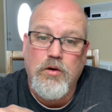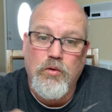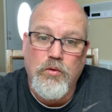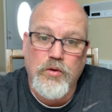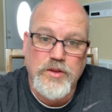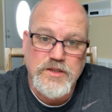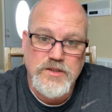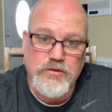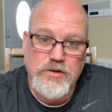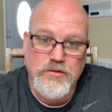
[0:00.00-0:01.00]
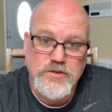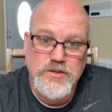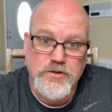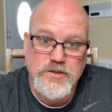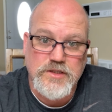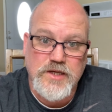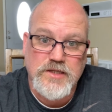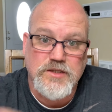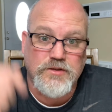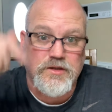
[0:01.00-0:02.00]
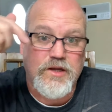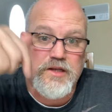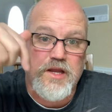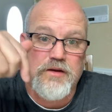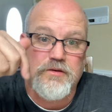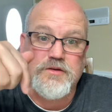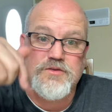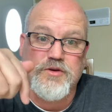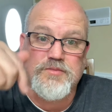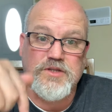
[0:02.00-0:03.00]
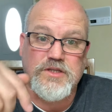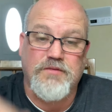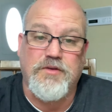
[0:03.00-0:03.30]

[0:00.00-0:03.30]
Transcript: or the silicone stir sticks. There's a link down in the descriptions if